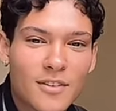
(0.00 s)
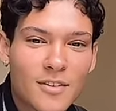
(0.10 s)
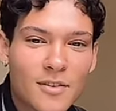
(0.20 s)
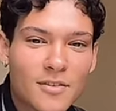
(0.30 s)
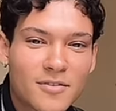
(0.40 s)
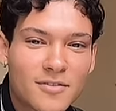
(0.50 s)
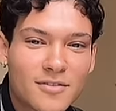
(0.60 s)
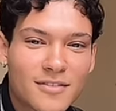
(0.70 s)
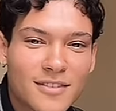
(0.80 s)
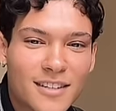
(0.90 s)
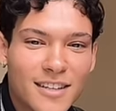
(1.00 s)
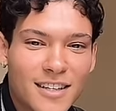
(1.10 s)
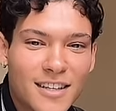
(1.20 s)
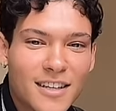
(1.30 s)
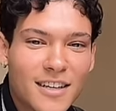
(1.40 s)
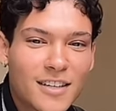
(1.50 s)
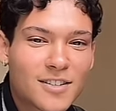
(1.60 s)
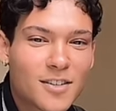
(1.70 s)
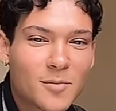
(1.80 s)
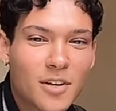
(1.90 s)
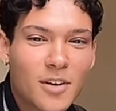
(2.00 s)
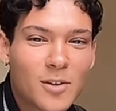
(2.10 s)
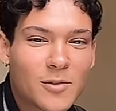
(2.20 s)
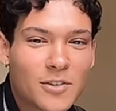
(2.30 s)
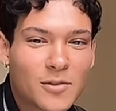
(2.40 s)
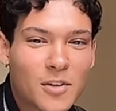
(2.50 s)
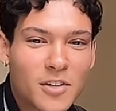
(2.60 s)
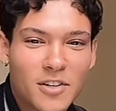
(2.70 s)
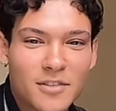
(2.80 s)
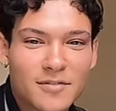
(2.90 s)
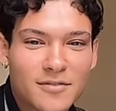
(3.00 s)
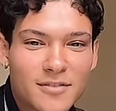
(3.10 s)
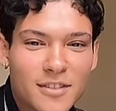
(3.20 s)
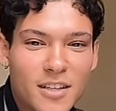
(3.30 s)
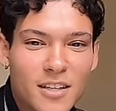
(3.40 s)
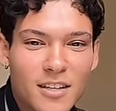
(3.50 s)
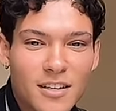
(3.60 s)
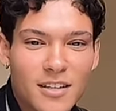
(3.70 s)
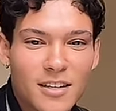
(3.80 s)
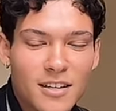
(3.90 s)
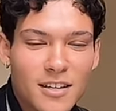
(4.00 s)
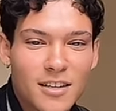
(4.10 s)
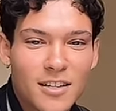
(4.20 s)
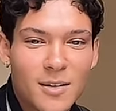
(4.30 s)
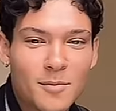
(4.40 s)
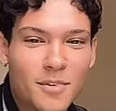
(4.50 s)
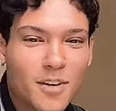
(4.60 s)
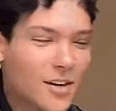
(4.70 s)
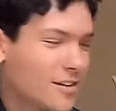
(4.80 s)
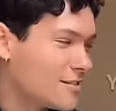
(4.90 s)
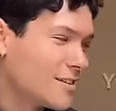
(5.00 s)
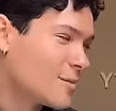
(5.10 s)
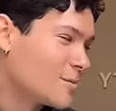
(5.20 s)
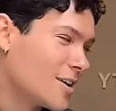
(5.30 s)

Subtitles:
No. It's gonna be all over Twitter. I'm not.